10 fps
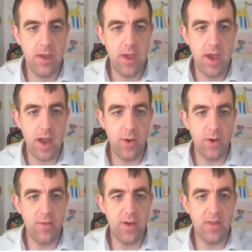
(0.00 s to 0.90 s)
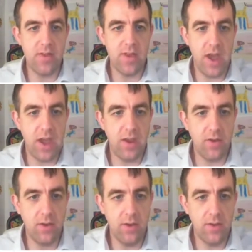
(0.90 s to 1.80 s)
And I would find the
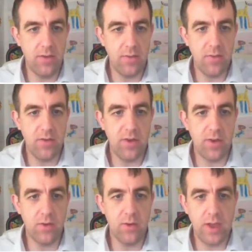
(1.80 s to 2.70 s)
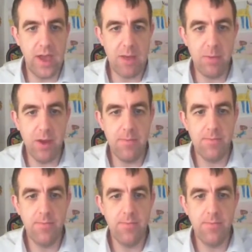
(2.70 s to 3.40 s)
angle, which I'll call gamma.